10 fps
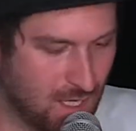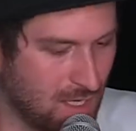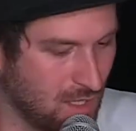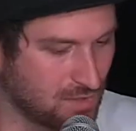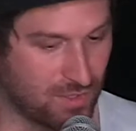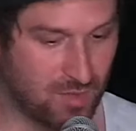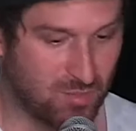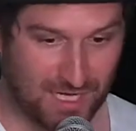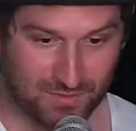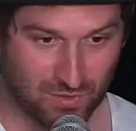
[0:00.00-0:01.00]
So I come
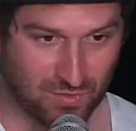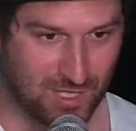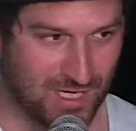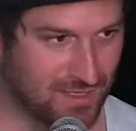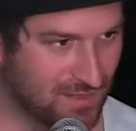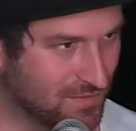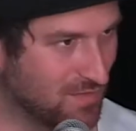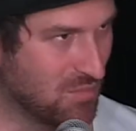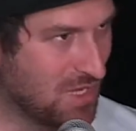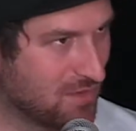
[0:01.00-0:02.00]
back to Ljubljana after a
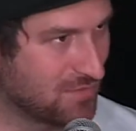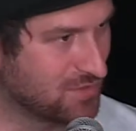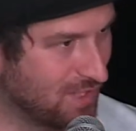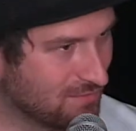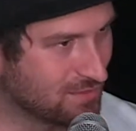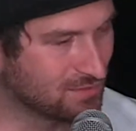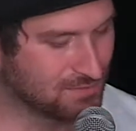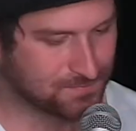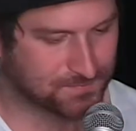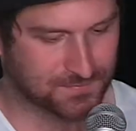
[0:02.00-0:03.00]
month of travel,
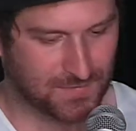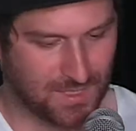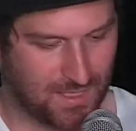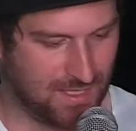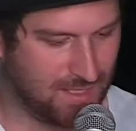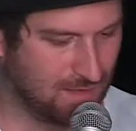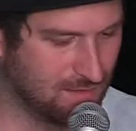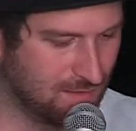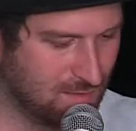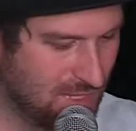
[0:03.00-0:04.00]
and
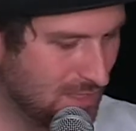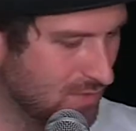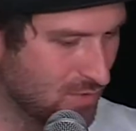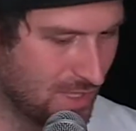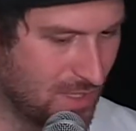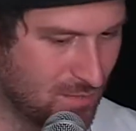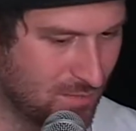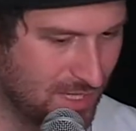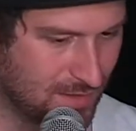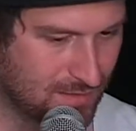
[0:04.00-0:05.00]
immediately when I come
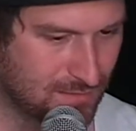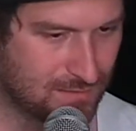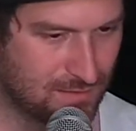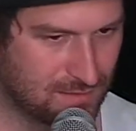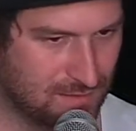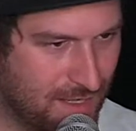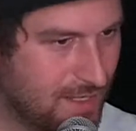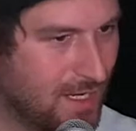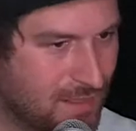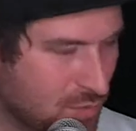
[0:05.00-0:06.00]
back, like
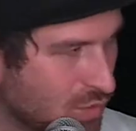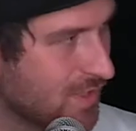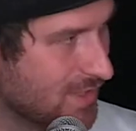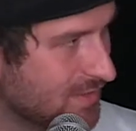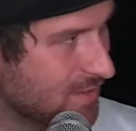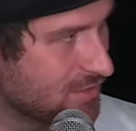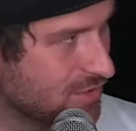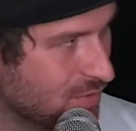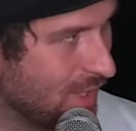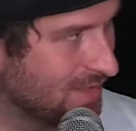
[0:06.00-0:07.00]
any good research,
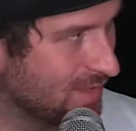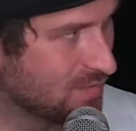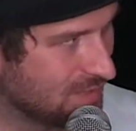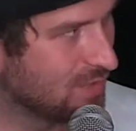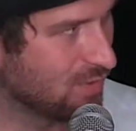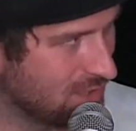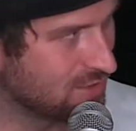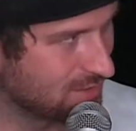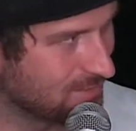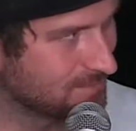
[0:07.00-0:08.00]
you end up with a
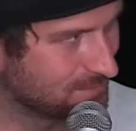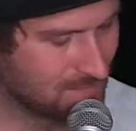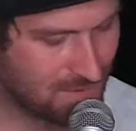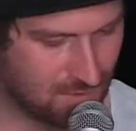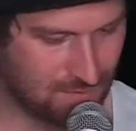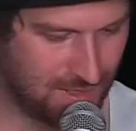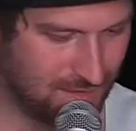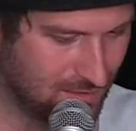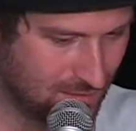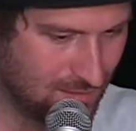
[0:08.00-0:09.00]
question. No? And
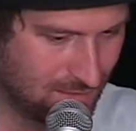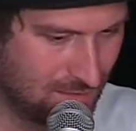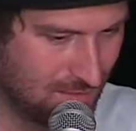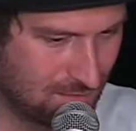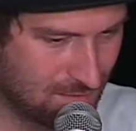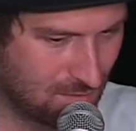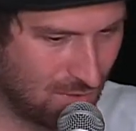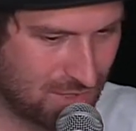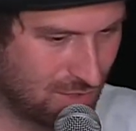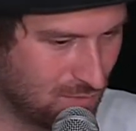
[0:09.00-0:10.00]
the
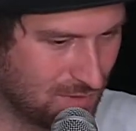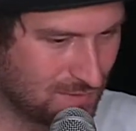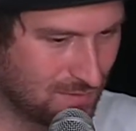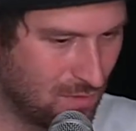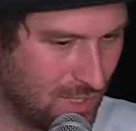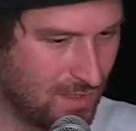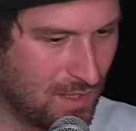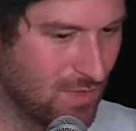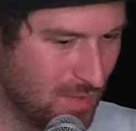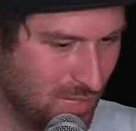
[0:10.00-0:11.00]
question was, okay,
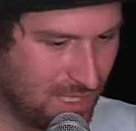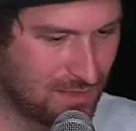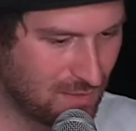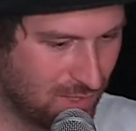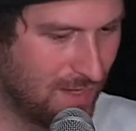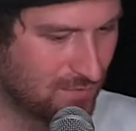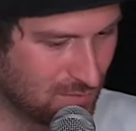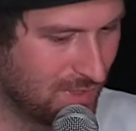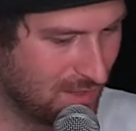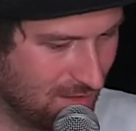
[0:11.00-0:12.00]
now I'm back, now I have to
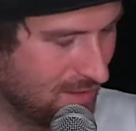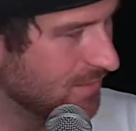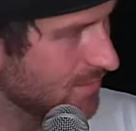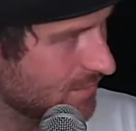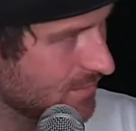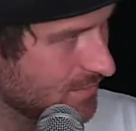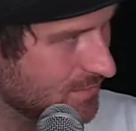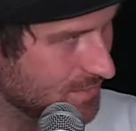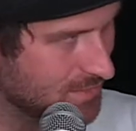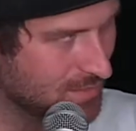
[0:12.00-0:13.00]
rethink
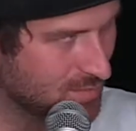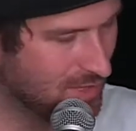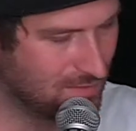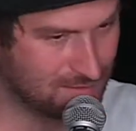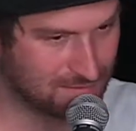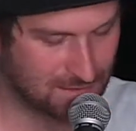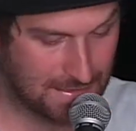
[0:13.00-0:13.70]
this experience.